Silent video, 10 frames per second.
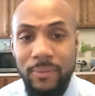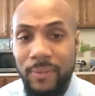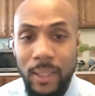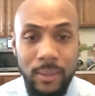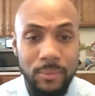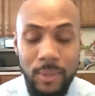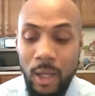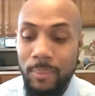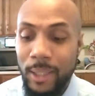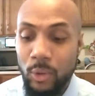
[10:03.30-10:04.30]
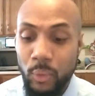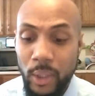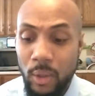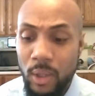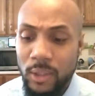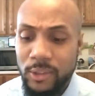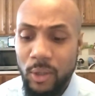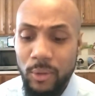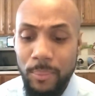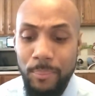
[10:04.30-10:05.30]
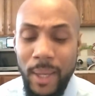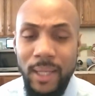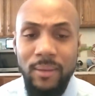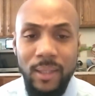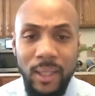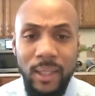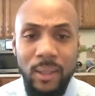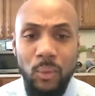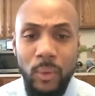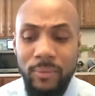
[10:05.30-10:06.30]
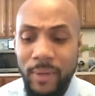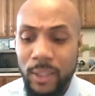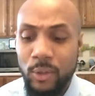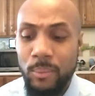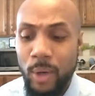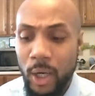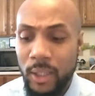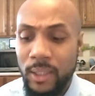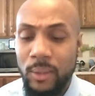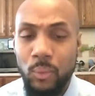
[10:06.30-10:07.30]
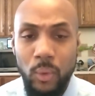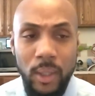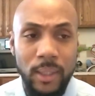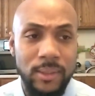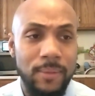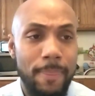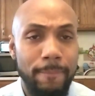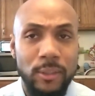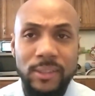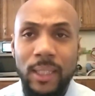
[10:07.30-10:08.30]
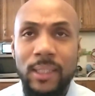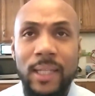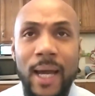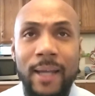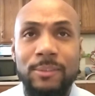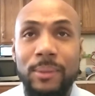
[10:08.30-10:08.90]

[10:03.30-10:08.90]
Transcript: Felon, all about the real. So the main thing with vector marketing was you're selling knives,